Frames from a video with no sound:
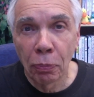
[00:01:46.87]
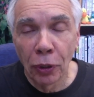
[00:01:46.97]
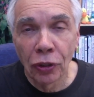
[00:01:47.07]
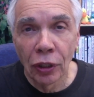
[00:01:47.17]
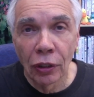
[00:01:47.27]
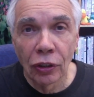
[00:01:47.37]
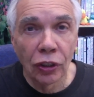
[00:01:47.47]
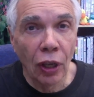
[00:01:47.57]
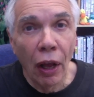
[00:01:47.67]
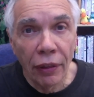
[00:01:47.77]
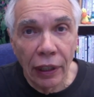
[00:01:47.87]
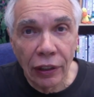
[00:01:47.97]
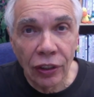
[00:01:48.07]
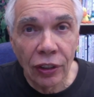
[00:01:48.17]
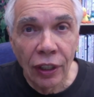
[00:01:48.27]
person saw
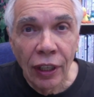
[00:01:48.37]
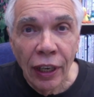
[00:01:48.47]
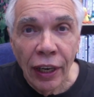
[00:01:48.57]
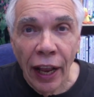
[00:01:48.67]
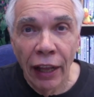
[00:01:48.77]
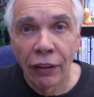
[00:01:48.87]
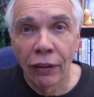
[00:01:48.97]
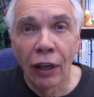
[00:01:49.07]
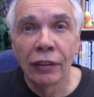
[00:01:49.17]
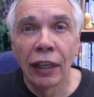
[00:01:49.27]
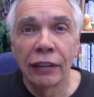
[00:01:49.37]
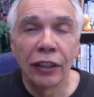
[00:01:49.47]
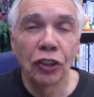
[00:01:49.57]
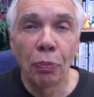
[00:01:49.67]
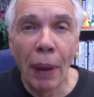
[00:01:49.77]
this and thought that
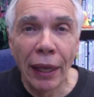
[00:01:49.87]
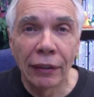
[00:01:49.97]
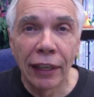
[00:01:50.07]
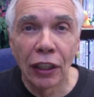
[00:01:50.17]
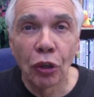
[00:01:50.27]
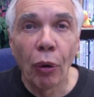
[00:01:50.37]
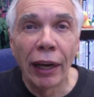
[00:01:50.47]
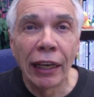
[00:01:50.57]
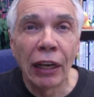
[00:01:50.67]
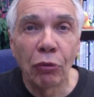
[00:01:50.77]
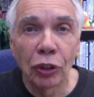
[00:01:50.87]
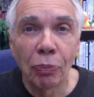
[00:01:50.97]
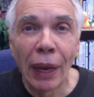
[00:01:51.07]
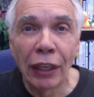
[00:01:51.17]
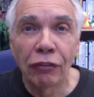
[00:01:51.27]
this meant that quinine was
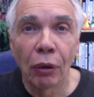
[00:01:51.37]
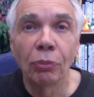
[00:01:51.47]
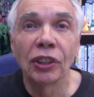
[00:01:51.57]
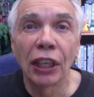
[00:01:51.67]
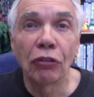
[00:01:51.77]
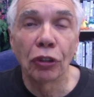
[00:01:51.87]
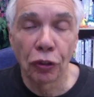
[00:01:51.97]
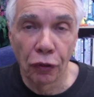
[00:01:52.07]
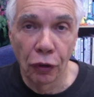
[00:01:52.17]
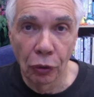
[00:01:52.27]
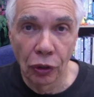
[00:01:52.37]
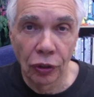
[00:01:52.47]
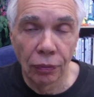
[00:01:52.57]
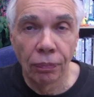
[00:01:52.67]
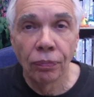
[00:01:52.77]
made from citrus fruits.
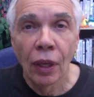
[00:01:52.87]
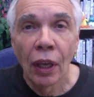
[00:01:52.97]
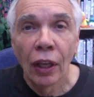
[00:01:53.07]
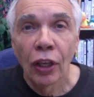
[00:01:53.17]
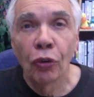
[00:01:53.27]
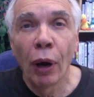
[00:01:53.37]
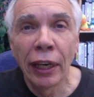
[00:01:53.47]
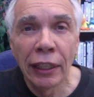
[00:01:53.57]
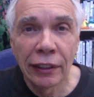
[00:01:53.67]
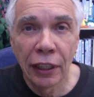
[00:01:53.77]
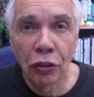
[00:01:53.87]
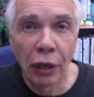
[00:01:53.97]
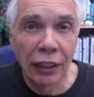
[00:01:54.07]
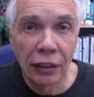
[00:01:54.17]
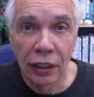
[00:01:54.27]
Quinine
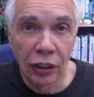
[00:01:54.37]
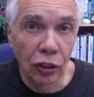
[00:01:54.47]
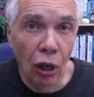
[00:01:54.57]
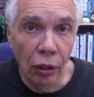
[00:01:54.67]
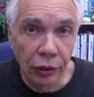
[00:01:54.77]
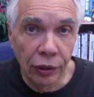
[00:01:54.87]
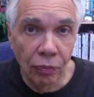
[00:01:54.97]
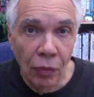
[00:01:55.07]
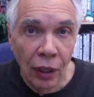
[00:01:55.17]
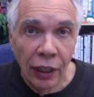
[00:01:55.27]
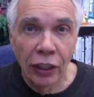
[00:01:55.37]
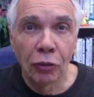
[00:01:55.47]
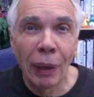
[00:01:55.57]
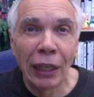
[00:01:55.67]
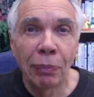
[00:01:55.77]
citrate is a salt. It's
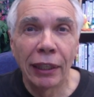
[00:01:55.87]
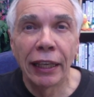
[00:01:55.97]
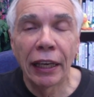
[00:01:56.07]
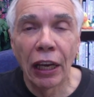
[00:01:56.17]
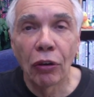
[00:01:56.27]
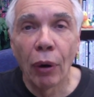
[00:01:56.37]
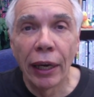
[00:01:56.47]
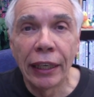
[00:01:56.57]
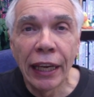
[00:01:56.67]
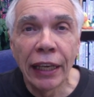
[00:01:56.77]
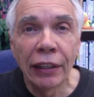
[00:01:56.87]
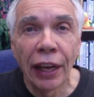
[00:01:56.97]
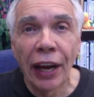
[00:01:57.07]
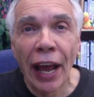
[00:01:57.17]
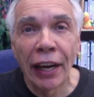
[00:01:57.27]
made by taking quinine
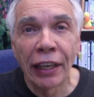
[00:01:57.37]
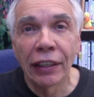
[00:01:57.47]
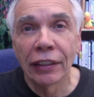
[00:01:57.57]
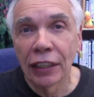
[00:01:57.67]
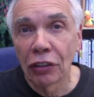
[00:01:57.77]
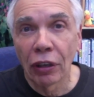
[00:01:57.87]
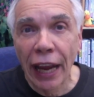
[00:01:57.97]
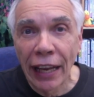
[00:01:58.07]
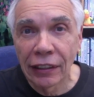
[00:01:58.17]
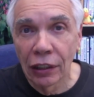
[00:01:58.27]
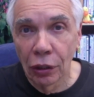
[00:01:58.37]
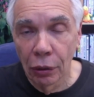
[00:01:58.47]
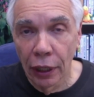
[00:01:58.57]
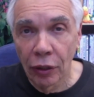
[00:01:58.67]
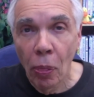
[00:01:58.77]
and adding citric acid to
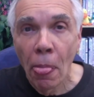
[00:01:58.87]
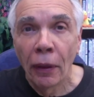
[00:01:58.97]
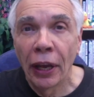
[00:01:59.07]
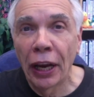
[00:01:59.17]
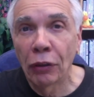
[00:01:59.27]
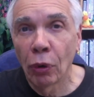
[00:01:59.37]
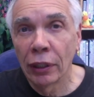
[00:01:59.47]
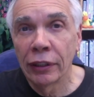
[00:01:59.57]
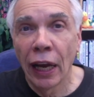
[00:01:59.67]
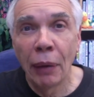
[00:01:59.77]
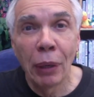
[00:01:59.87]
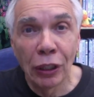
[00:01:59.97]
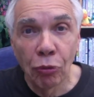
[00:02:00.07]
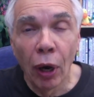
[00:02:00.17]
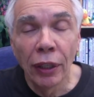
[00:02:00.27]
it. And at one time,
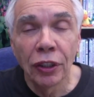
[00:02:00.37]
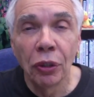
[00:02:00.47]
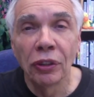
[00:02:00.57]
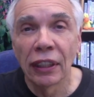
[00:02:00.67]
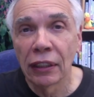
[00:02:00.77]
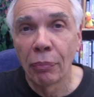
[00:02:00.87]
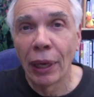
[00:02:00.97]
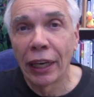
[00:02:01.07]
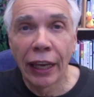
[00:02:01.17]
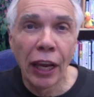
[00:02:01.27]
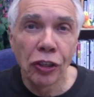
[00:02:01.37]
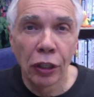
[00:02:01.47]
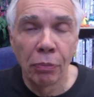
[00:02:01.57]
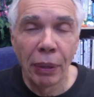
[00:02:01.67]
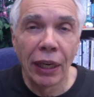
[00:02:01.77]
it was used as a
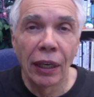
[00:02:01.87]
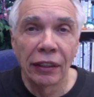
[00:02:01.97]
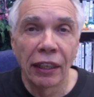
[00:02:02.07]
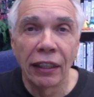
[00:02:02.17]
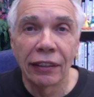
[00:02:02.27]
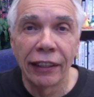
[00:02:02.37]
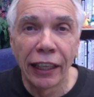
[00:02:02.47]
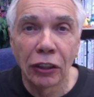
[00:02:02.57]
medication because it is less